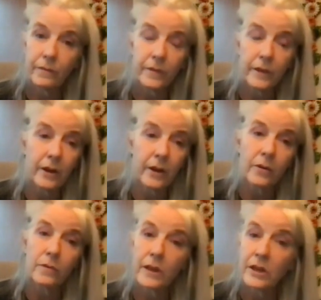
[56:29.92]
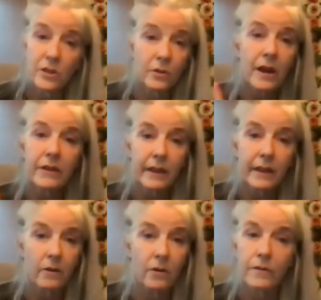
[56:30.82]
you know, then do
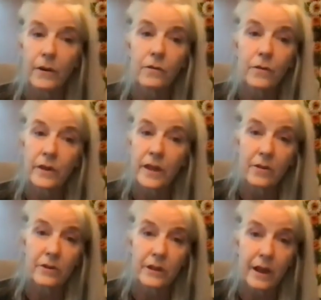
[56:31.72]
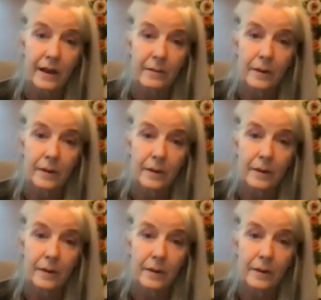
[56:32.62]
nothing or vote for the other side.